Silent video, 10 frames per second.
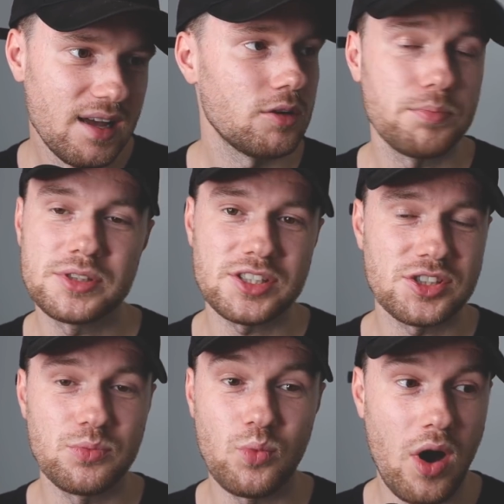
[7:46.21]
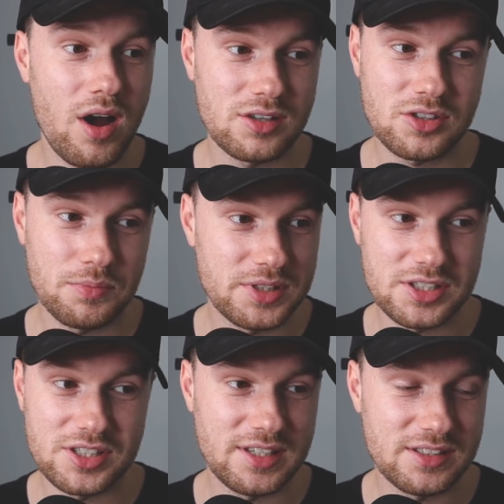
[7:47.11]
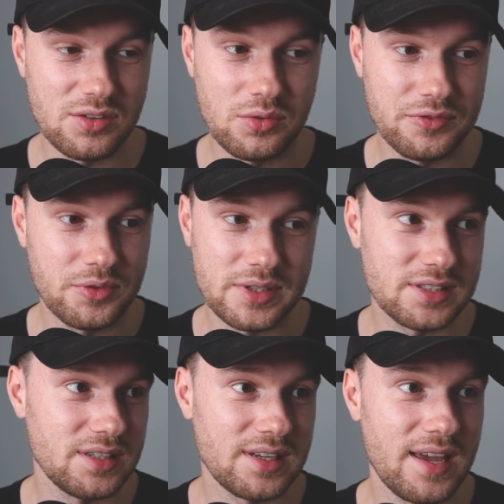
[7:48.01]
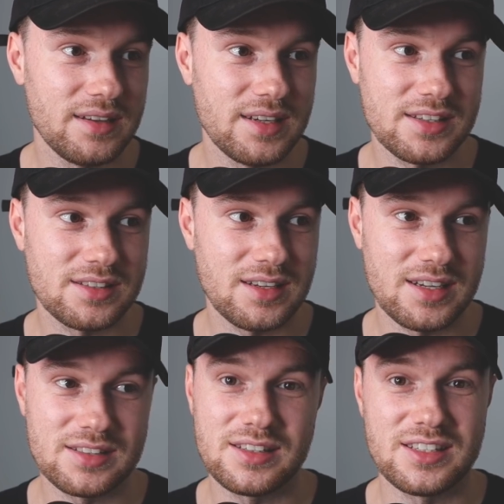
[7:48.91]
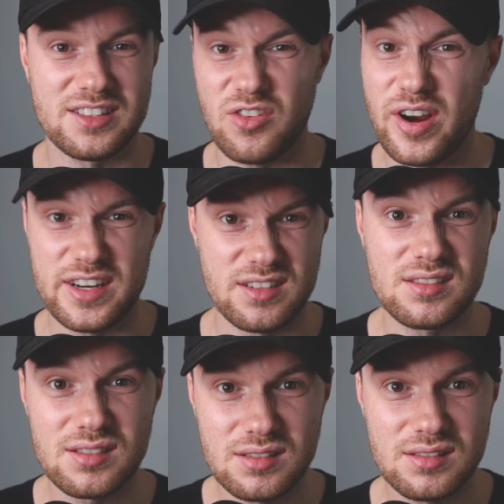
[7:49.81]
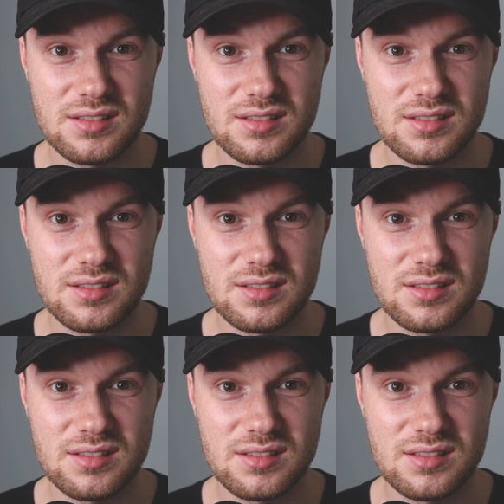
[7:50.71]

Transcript: Composition works. Composition isn't awful. It's the gradients.